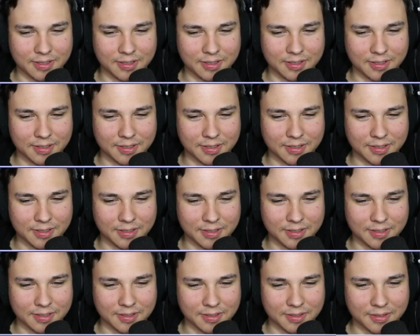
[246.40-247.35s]

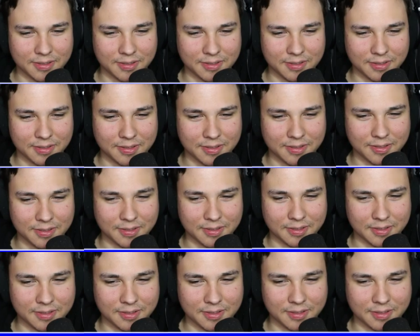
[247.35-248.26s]
(no one is talking)